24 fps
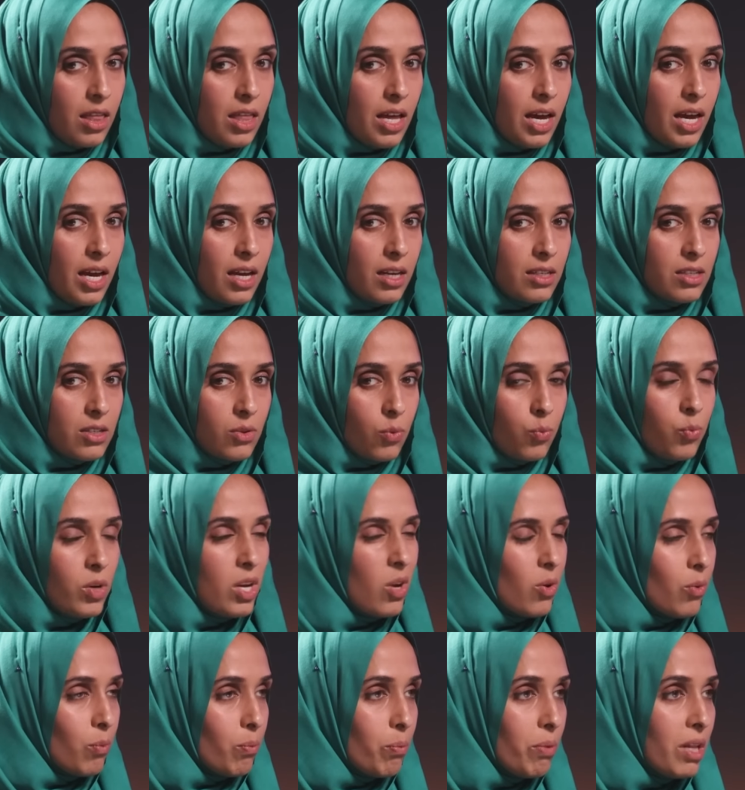that we
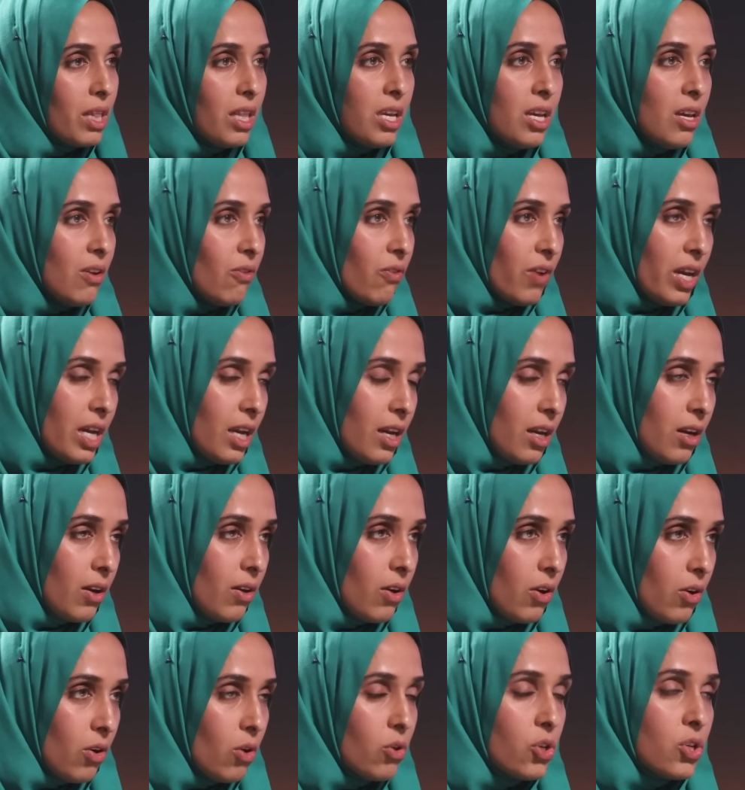don't believe
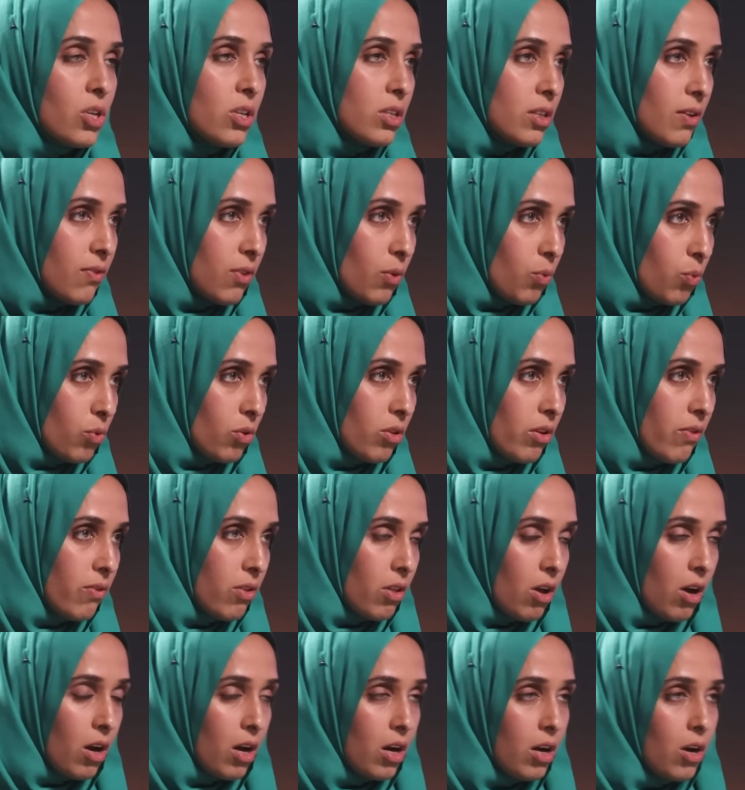in notions of the rule
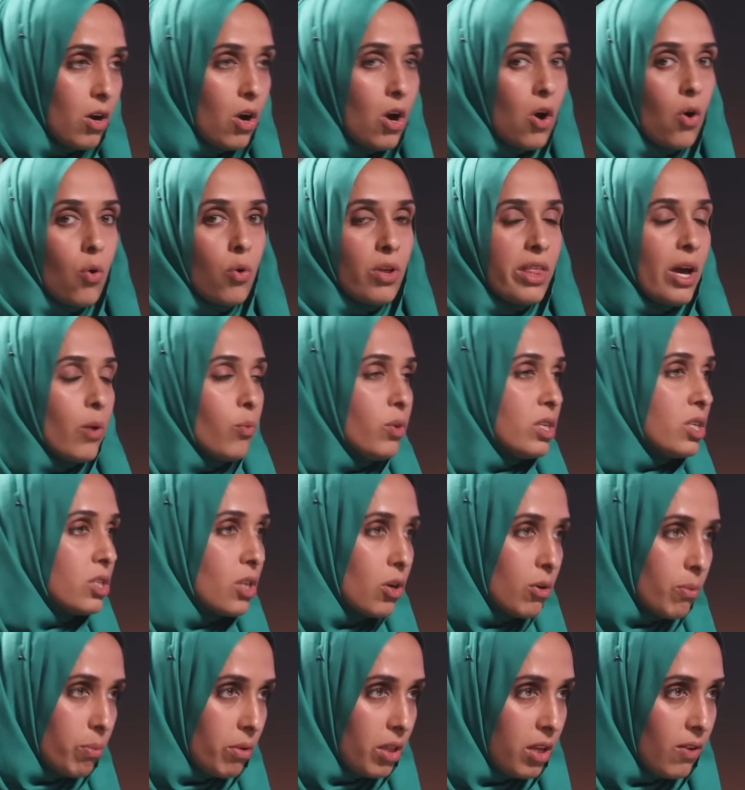of law or that we
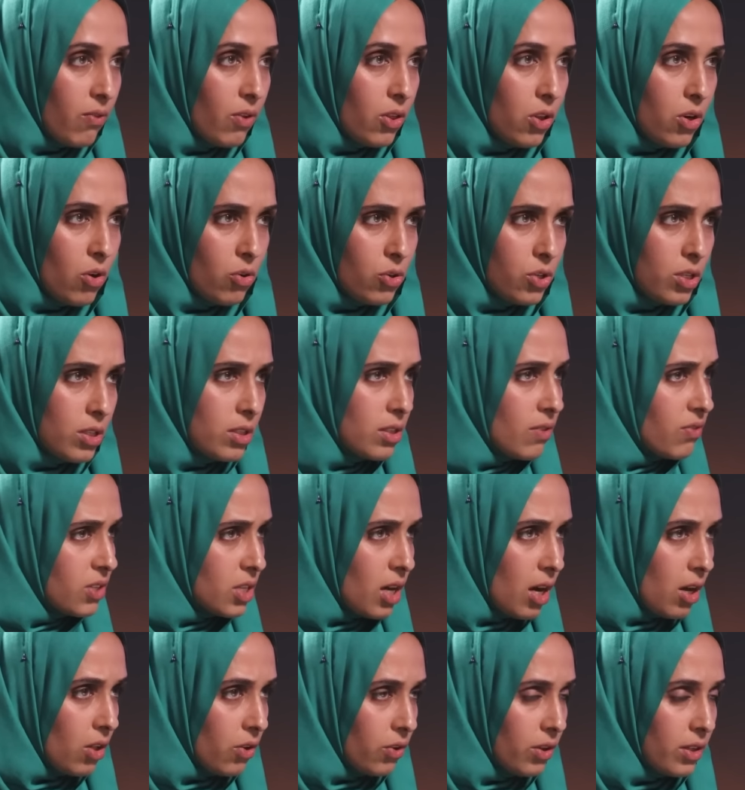don't believe in the notions of
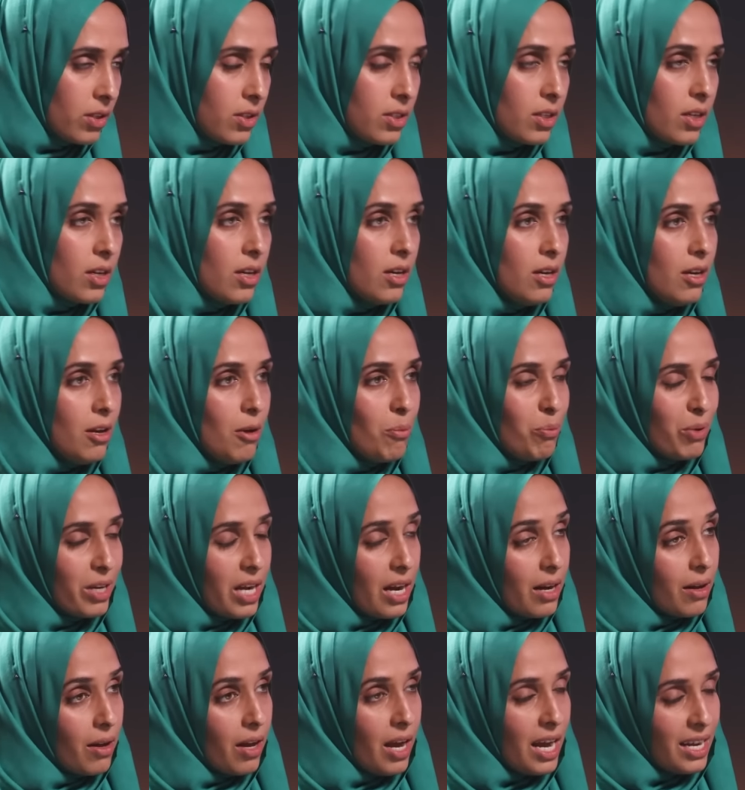tolerance.
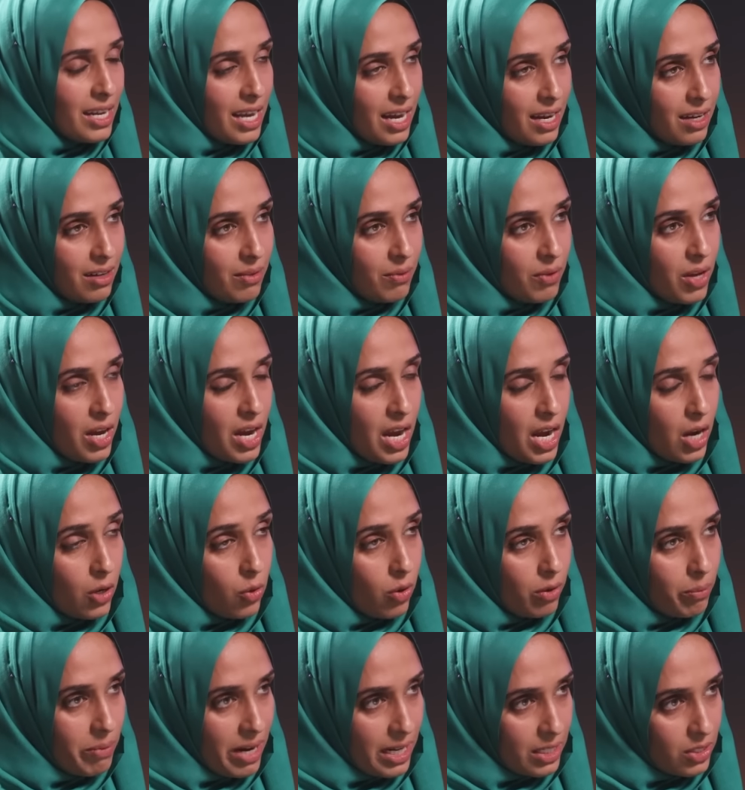But again,
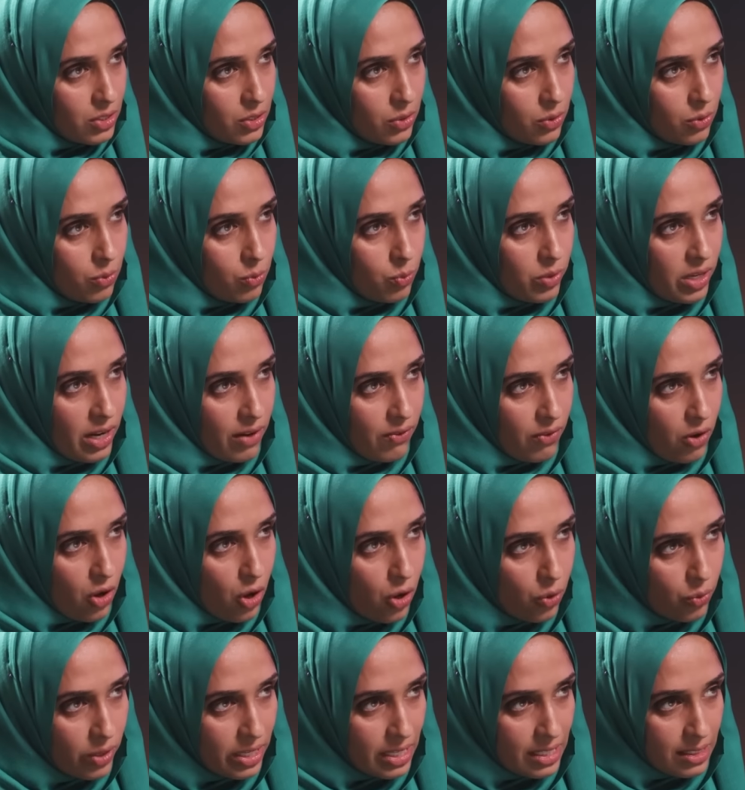going back to what I've
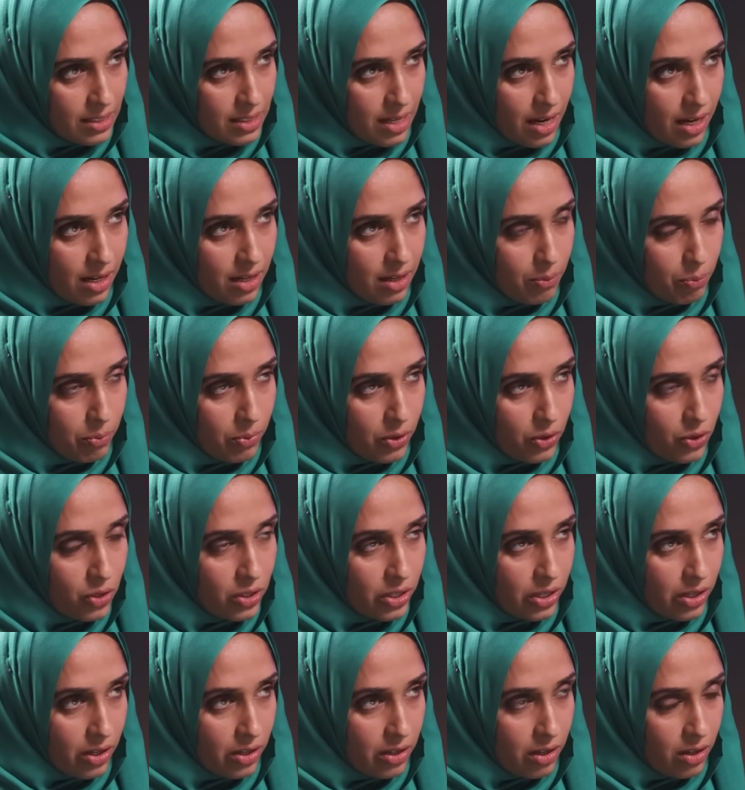already said
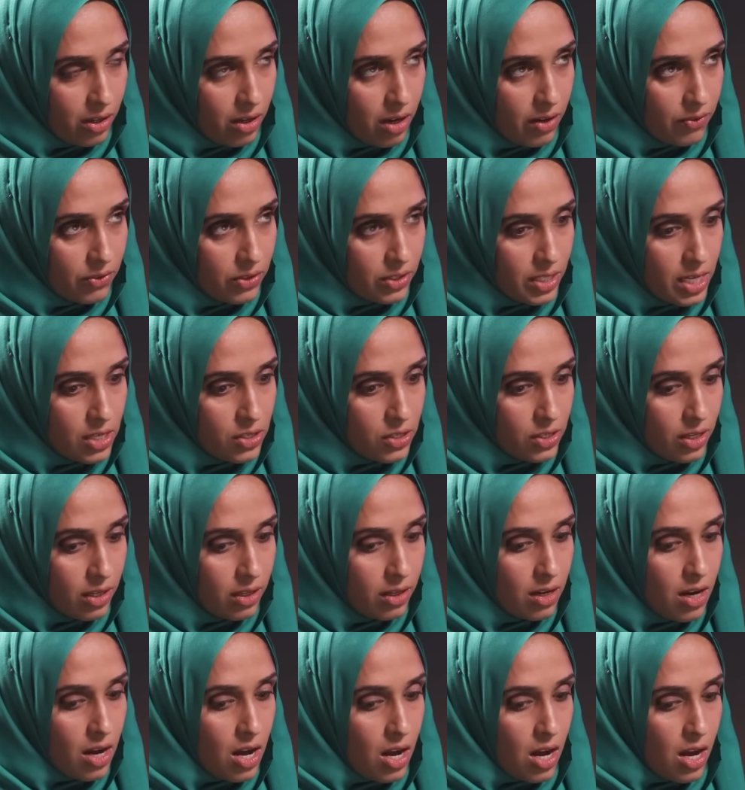earlier in our
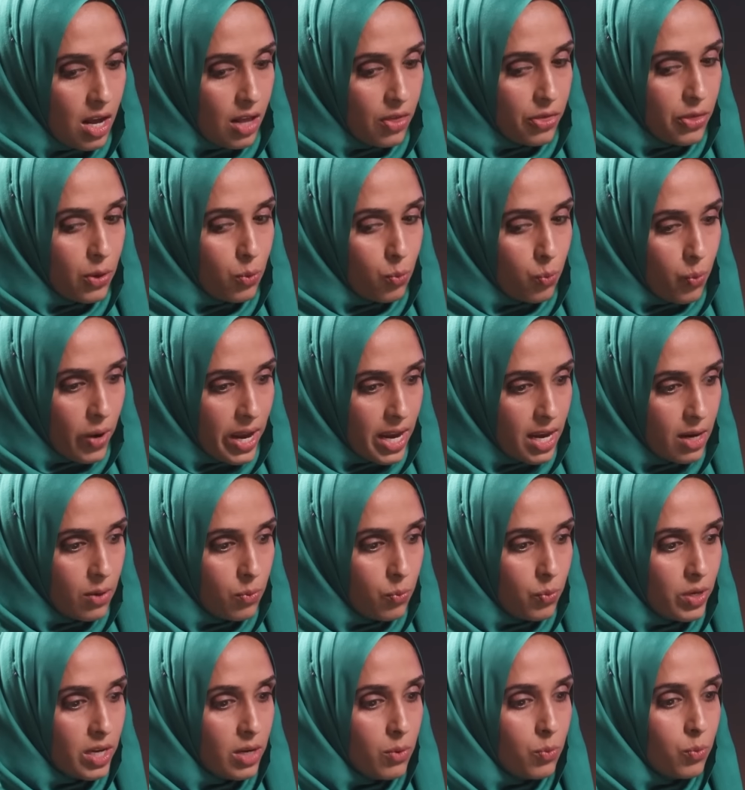conversation, the way
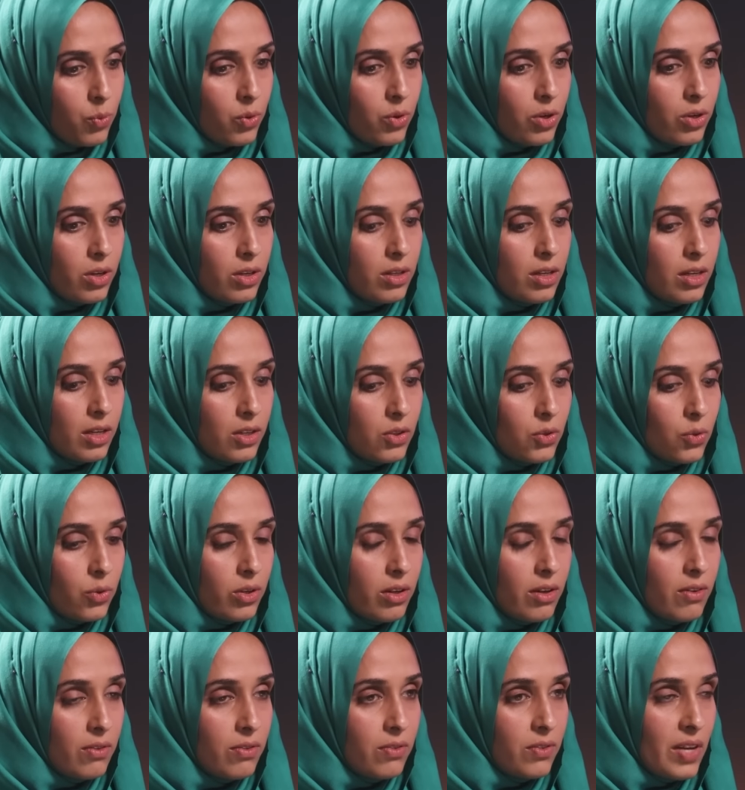we would
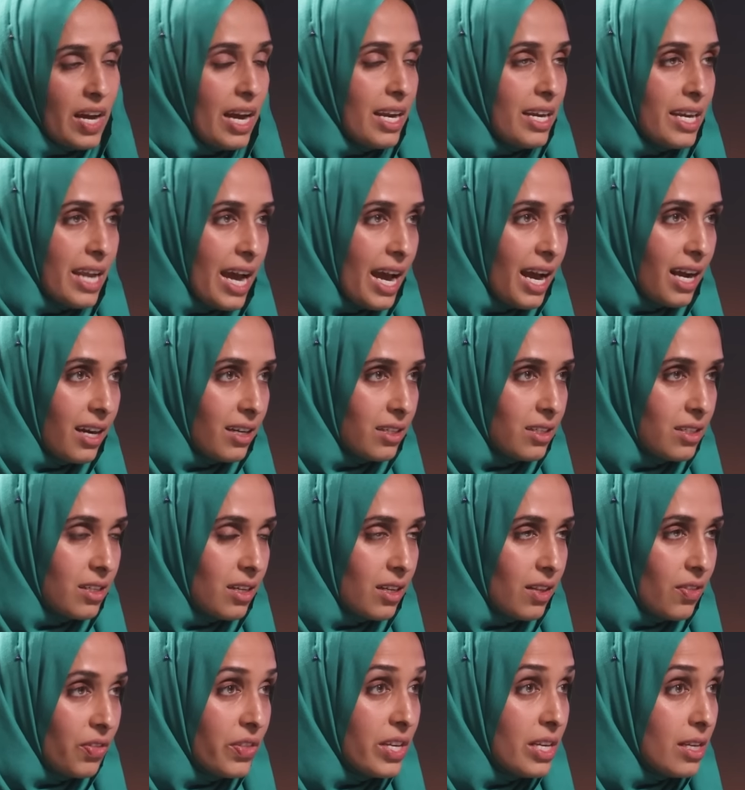sort of enact
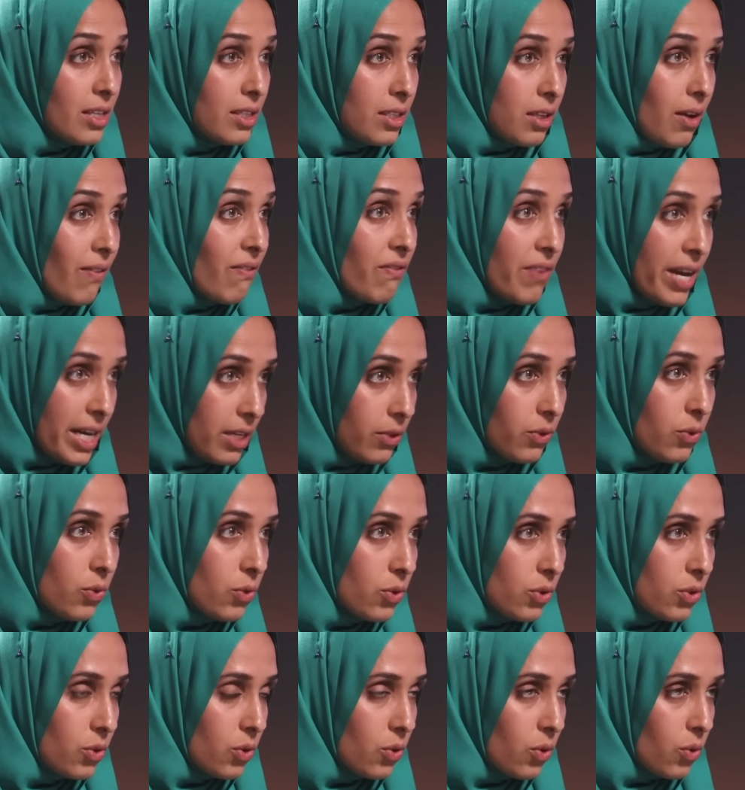these
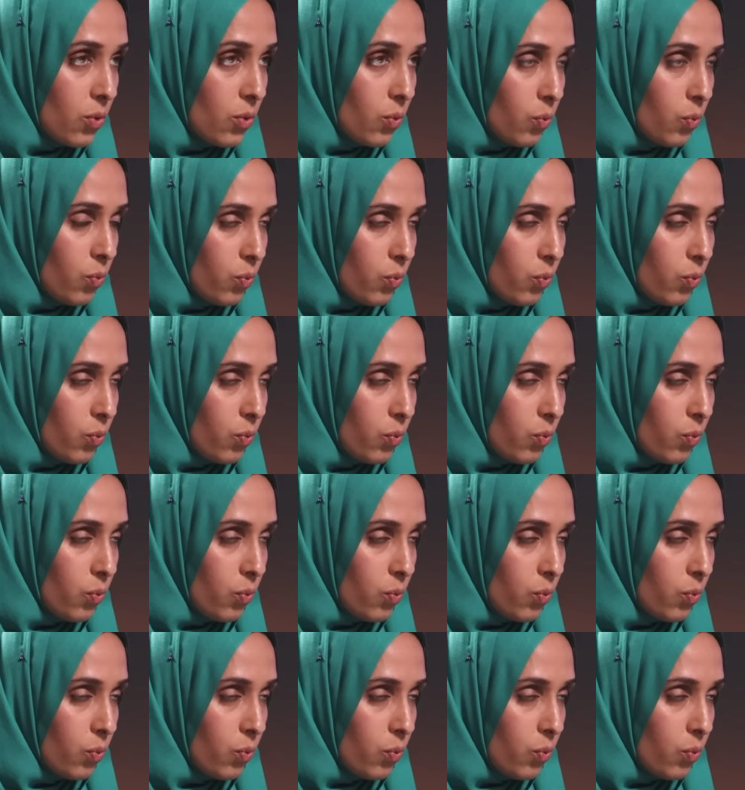values